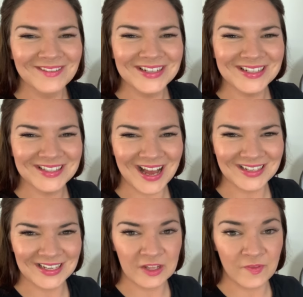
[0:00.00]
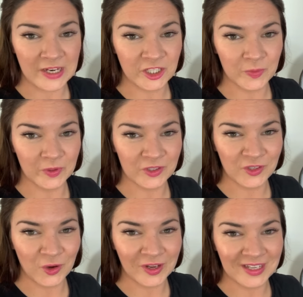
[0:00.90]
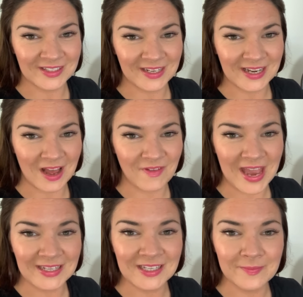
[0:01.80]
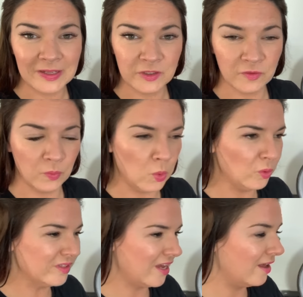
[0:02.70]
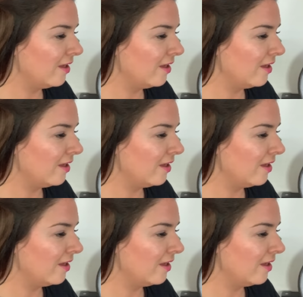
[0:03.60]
We're just adding the vegetable stock and it's said to have 80 mils of water.